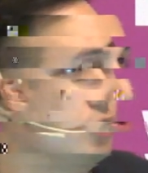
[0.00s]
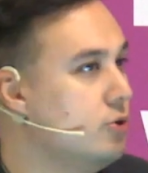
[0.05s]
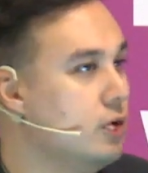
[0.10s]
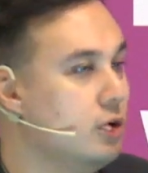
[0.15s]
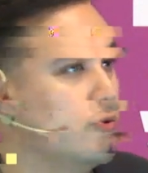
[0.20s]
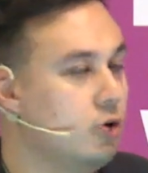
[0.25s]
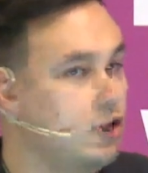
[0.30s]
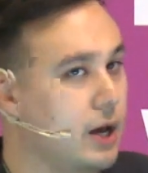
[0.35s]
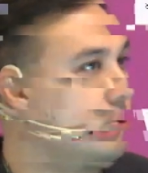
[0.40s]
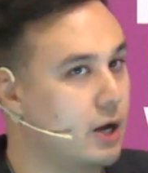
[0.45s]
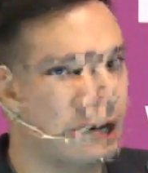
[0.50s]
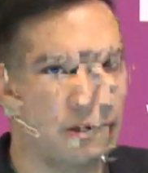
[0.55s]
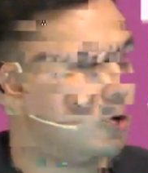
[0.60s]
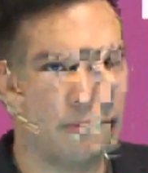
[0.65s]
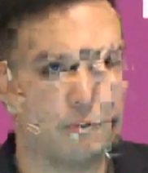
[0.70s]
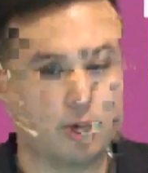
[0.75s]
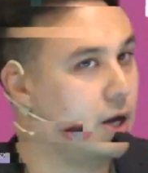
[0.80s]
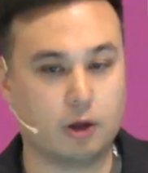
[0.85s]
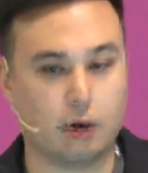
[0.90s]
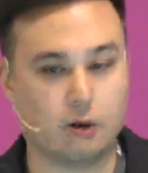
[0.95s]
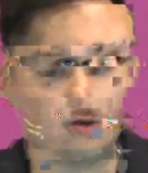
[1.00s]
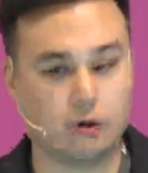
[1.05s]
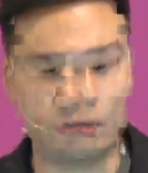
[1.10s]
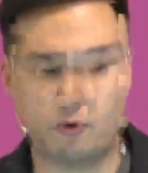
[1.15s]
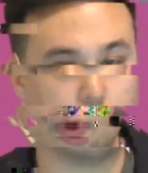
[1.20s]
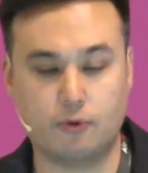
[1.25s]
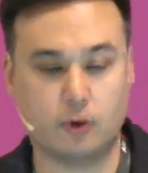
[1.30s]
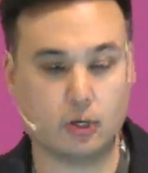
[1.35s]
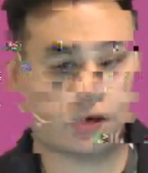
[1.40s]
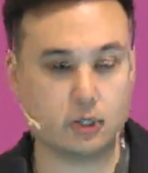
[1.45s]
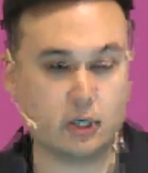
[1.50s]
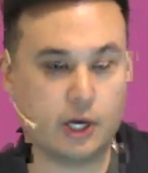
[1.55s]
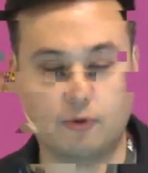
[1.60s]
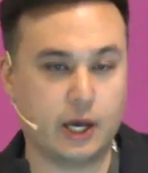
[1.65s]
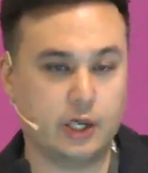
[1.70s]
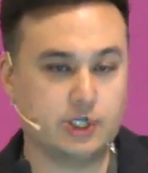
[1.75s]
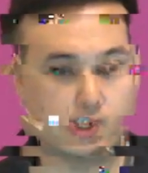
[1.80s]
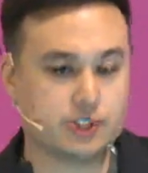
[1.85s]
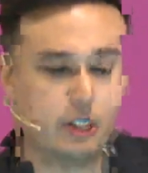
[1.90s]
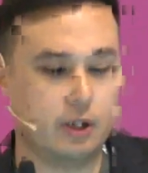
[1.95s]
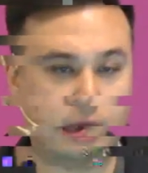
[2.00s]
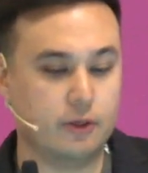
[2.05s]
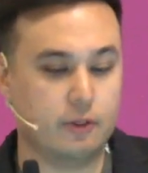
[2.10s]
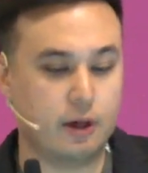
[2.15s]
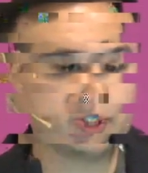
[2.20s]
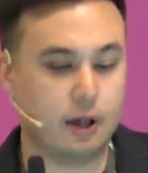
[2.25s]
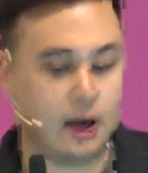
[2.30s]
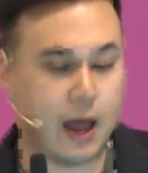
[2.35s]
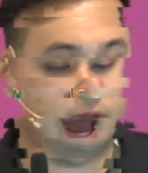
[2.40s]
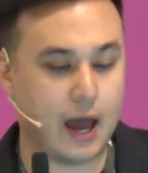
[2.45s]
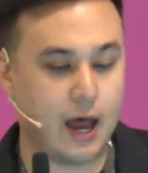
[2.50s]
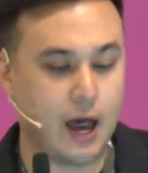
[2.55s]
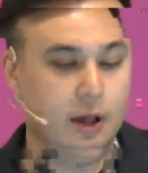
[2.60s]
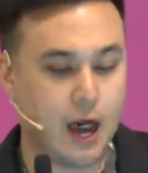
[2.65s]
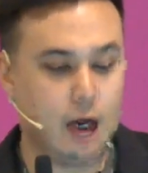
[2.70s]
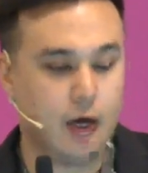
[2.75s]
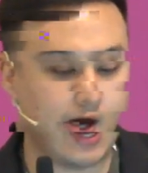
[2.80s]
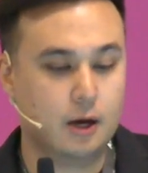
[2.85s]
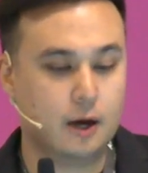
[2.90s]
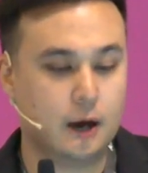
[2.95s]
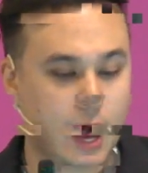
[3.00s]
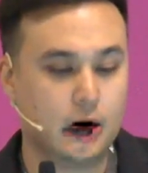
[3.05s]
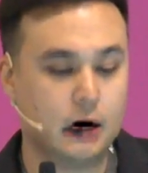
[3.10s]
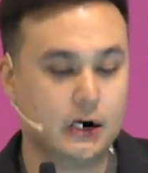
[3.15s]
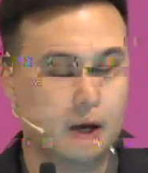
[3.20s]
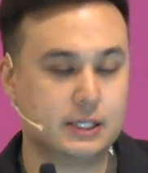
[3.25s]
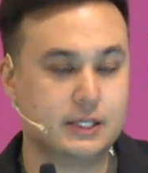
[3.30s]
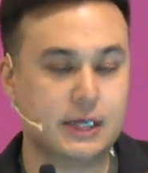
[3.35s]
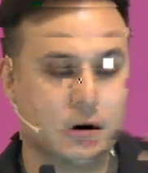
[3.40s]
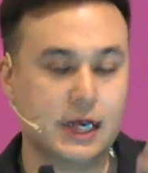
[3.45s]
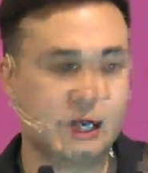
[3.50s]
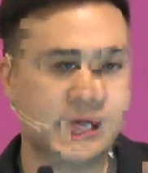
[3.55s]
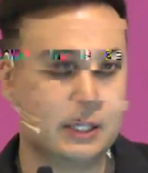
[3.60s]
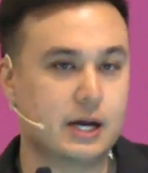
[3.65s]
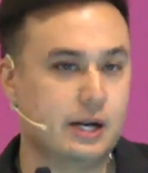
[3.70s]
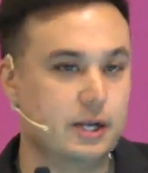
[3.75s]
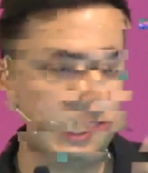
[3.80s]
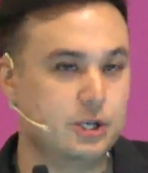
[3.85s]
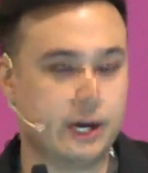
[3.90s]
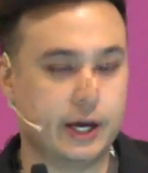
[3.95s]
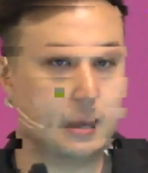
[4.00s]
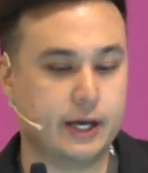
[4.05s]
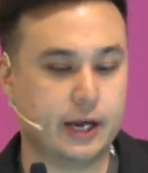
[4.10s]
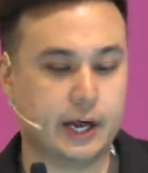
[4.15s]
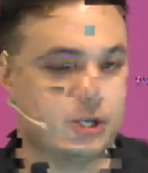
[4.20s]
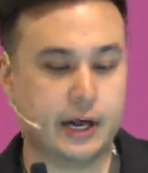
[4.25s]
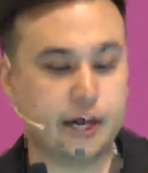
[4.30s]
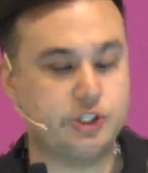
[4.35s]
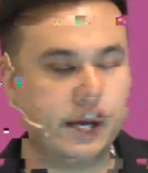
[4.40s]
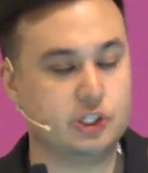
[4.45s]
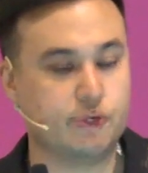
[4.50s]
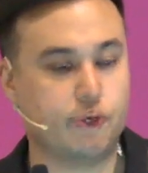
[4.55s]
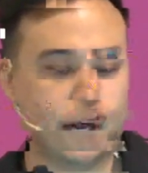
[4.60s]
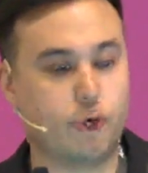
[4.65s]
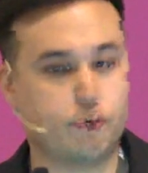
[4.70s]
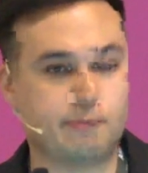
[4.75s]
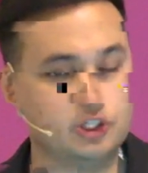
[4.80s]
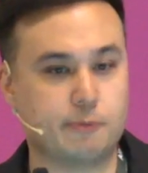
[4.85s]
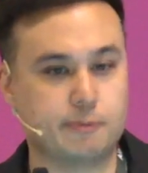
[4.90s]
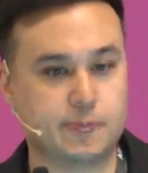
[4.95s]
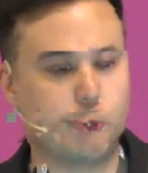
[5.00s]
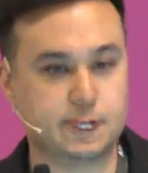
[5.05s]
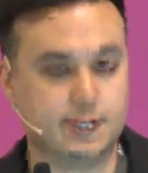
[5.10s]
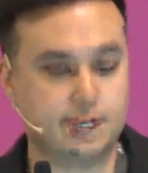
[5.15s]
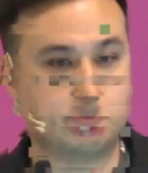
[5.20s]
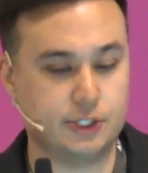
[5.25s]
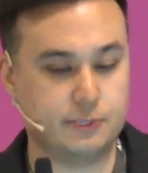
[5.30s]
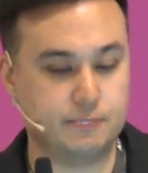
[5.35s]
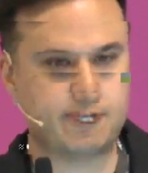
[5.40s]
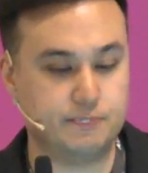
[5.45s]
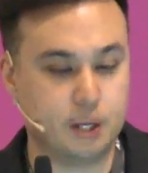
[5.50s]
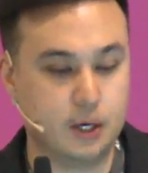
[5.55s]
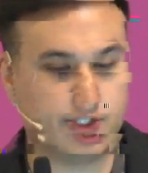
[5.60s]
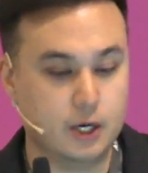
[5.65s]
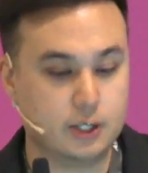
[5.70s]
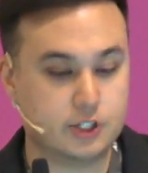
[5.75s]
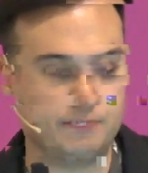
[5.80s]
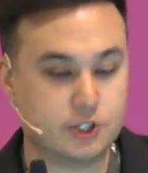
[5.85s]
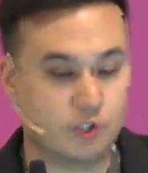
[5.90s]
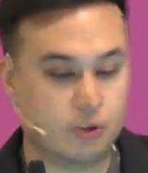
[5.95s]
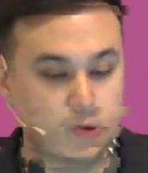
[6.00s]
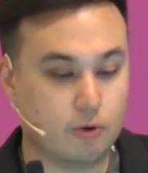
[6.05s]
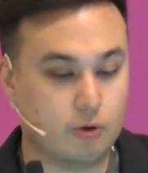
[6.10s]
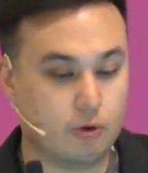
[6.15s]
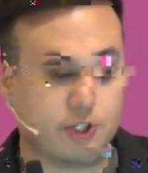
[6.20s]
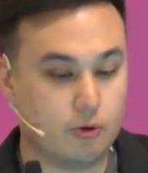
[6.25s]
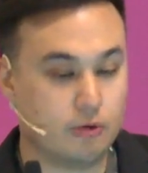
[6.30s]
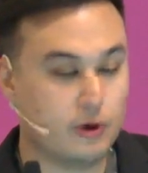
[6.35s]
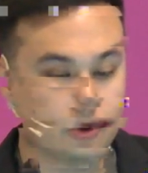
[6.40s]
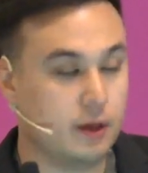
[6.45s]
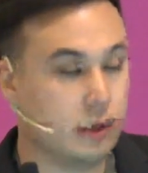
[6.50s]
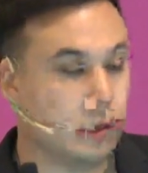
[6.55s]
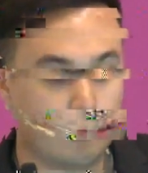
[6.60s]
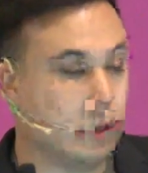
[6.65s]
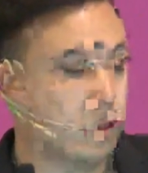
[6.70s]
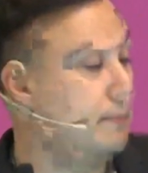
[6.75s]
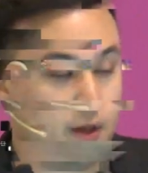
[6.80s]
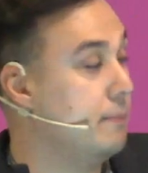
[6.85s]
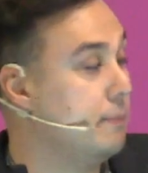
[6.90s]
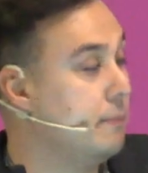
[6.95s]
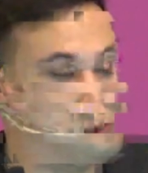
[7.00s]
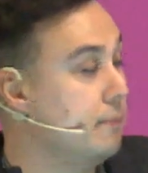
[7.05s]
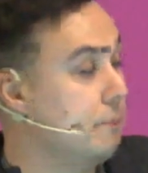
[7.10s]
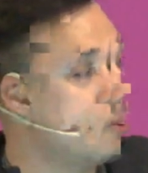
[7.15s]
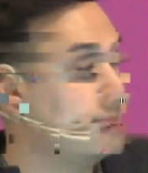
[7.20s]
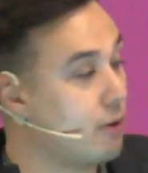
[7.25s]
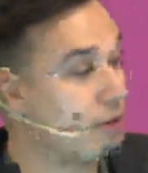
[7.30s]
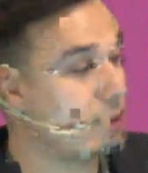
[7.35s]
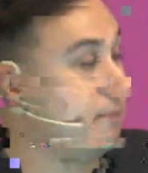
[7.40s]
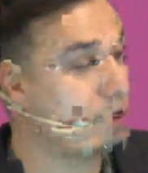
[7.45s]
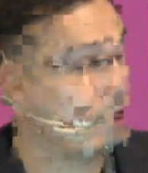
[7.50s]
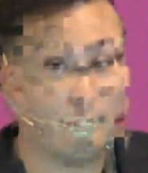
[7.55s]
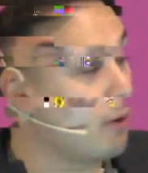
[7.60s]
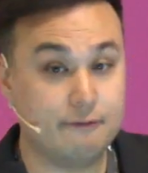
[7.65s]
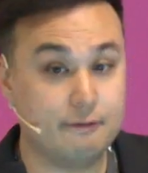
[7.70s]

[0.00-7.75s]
and then we're going to go into the actual components of that stuff. But before you do that, you need to get an API key.